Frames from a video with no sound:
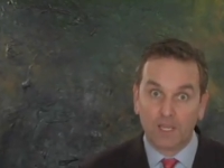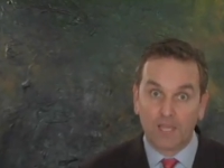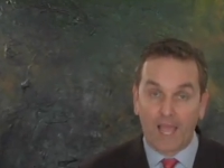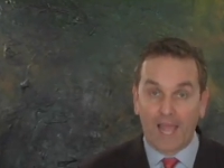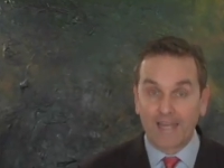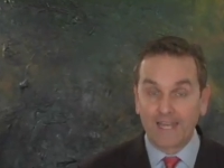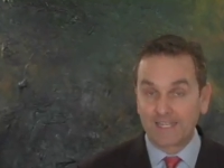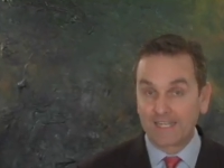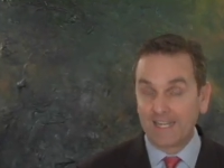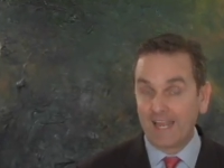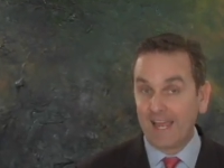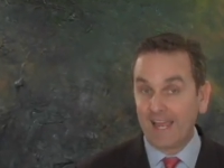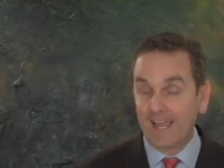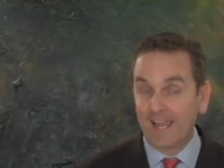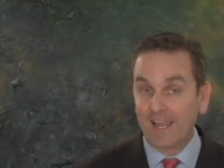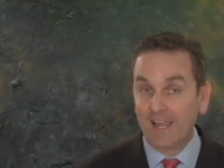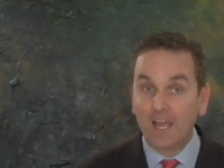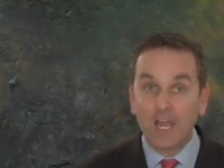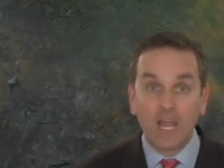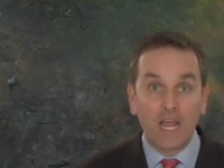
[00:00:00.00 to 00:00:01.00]
And
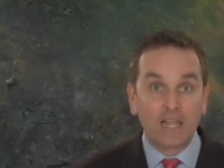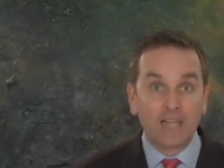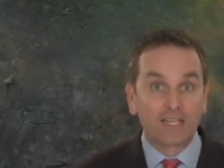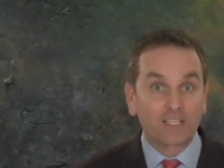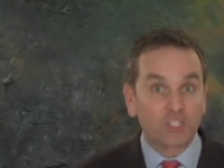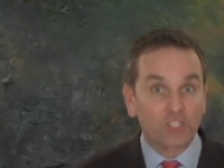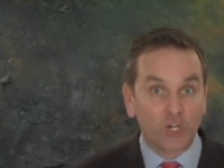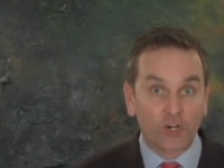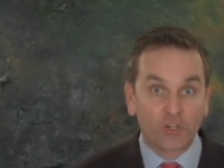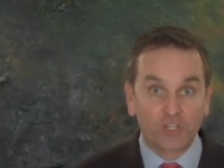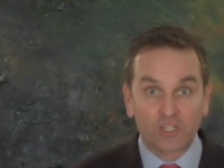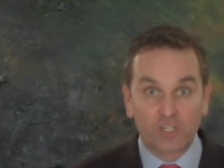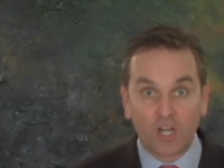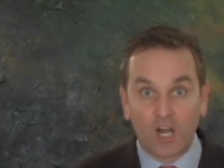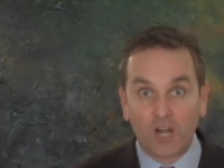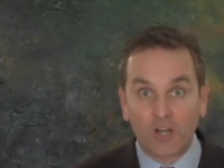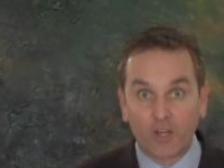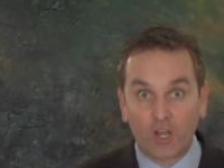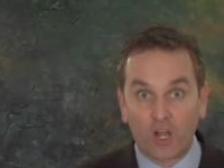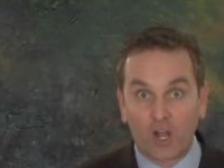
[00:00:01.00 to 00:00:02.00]
today, let's turn to
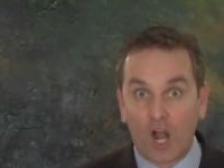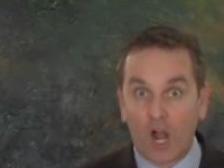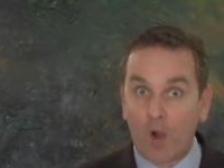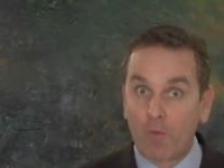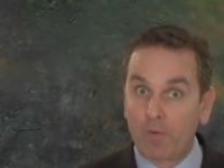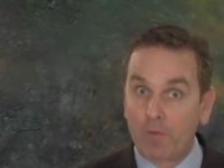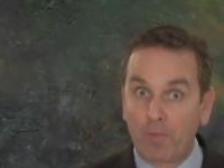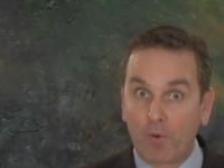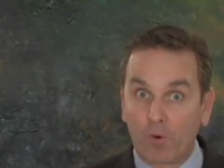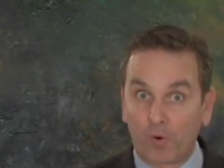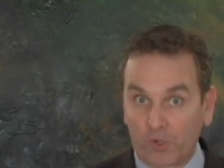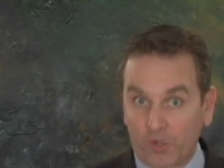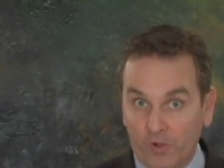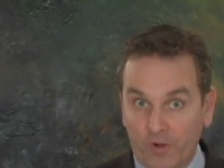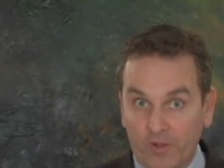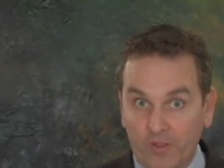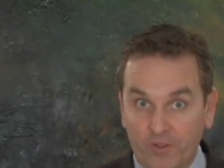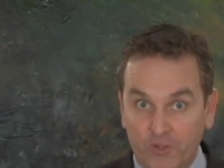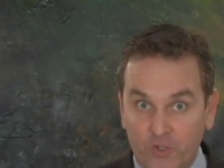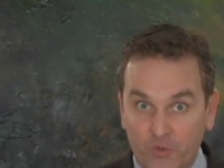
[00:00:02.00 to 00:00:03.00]
Danya, our
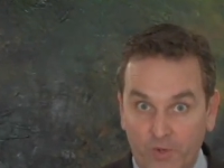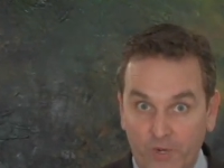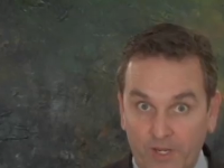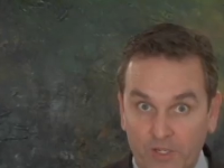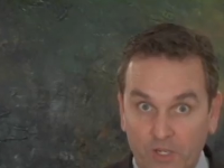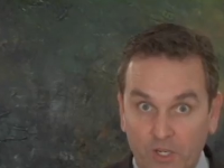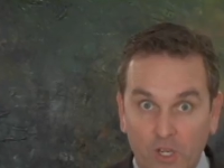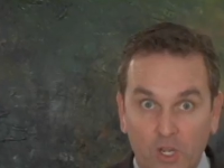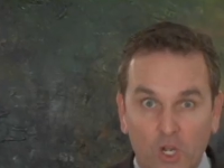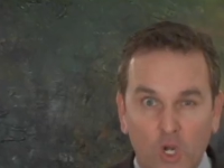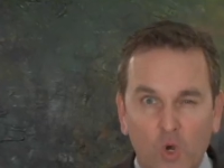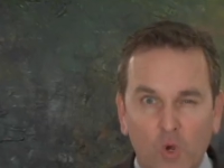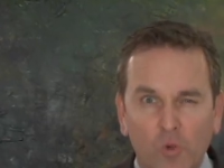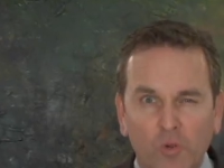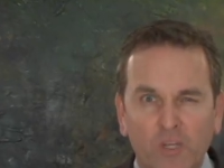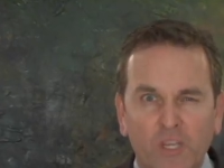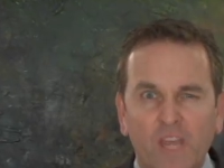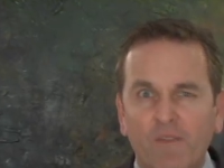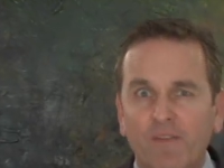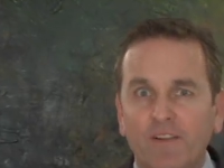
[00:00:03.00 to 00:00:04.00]
reporter in the street, who
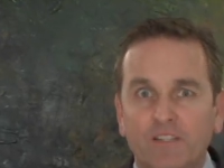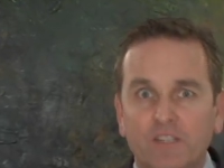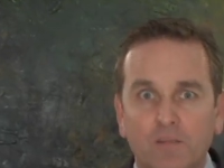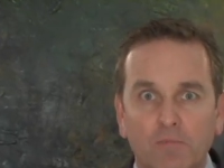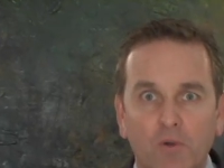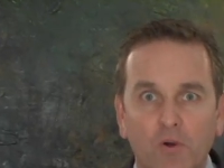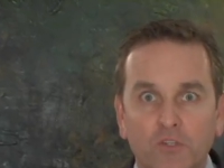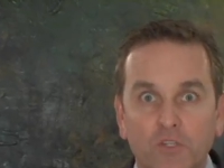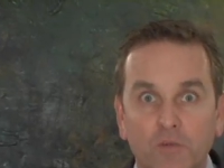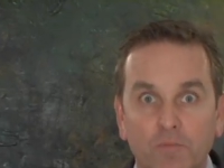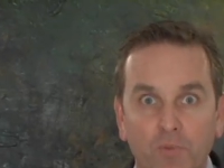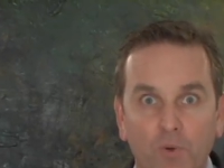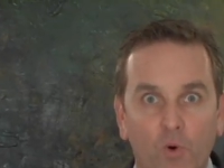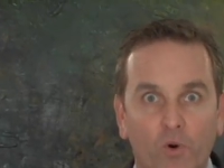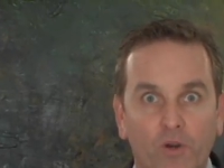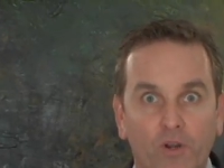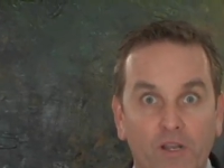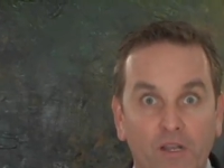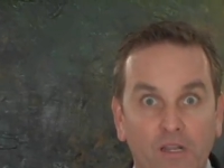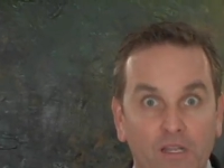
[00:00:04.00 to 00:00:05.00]
will give us the most
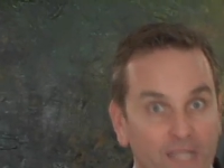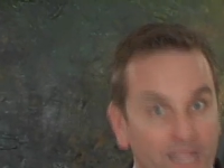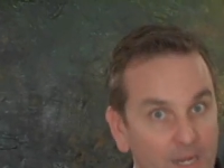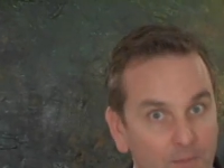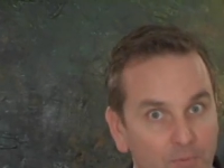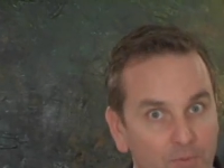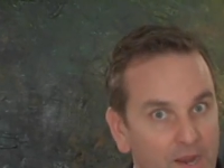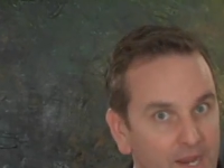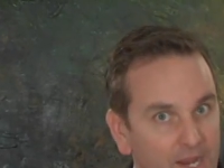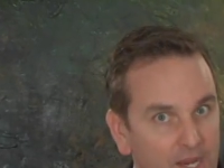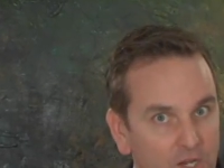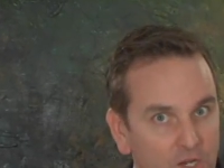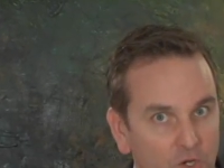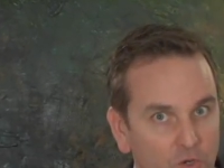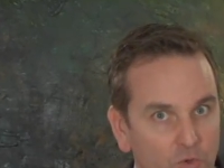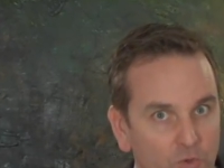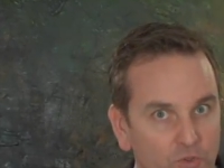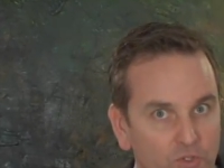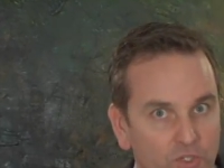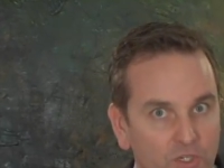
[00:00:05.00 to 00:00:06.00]
important late breaking
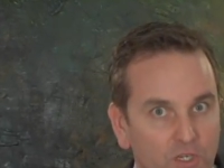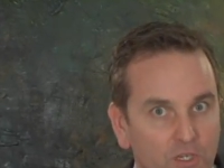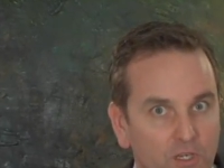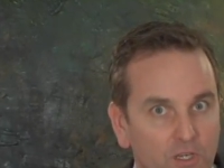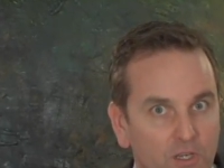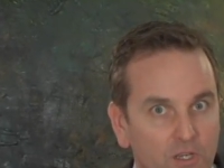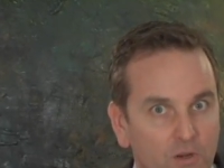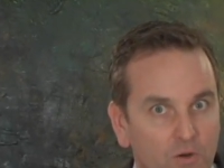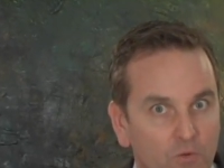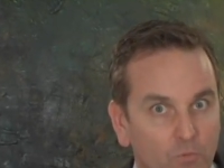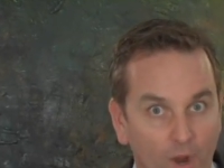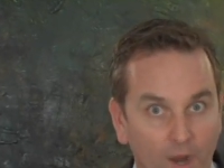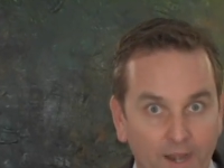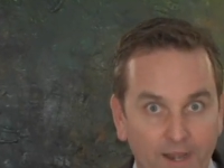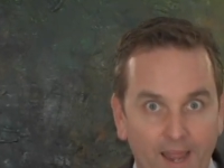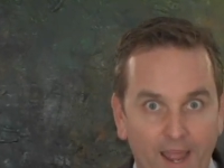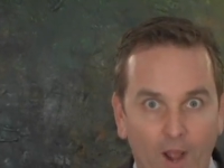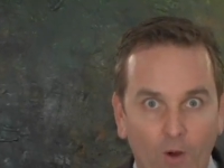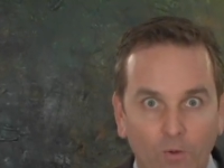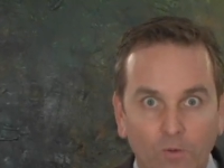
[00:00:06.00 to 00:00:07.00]
news
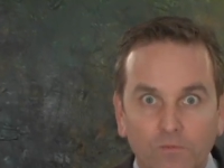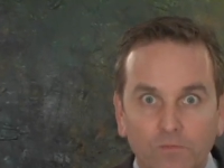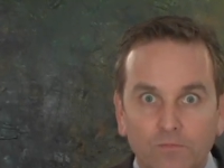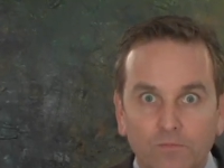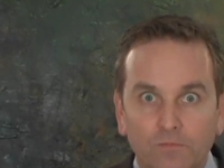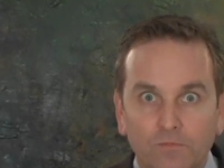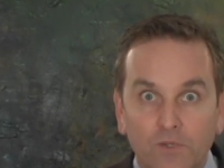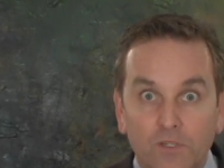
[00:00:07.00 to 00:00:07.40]
right now.